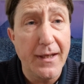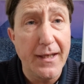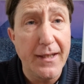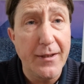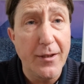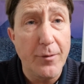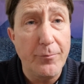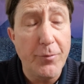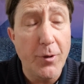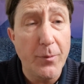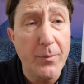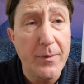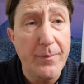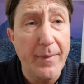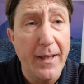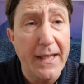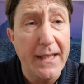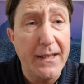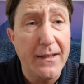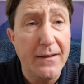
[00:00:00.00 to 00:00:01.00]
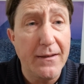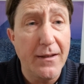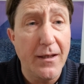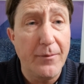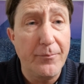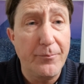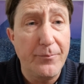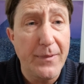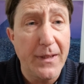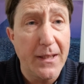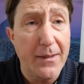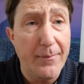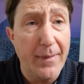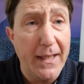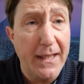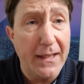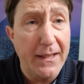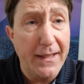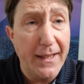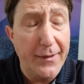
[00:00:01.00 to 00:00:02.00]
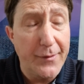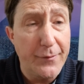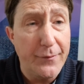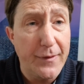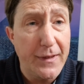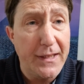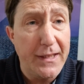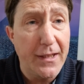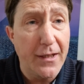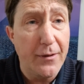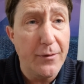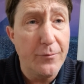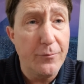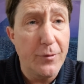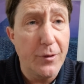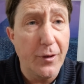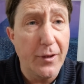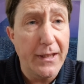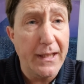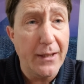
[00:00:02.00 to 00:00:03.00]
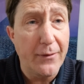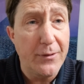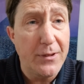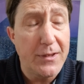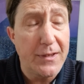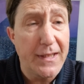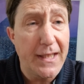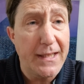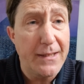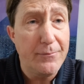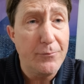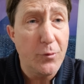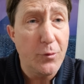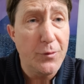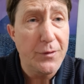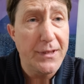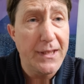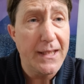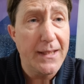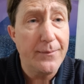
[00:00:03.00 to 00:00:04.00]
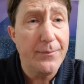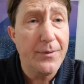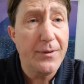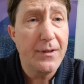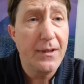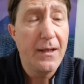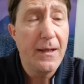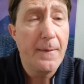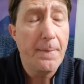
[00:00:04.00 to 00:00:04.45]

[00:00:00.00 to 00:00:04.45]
And I'm going to make another video where I go into that in more depth